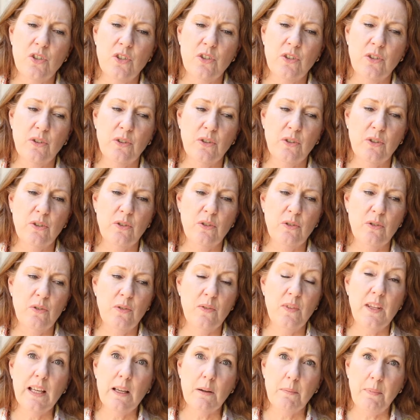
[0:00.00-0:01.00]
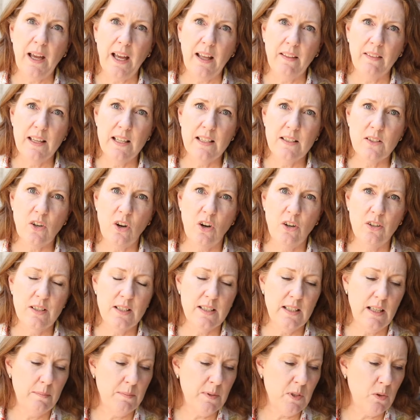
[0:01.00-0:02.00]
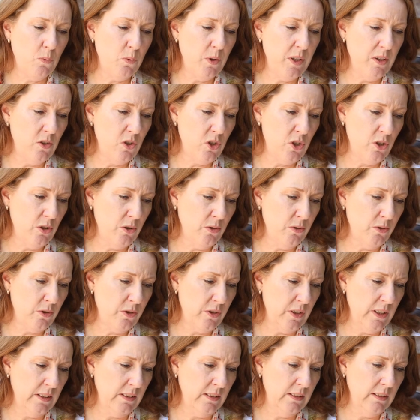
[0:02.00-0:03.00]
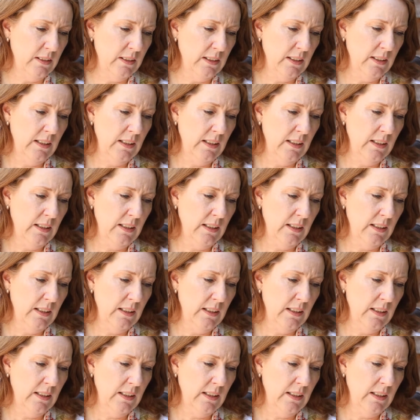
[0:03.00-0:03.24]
to think about these concepts with children.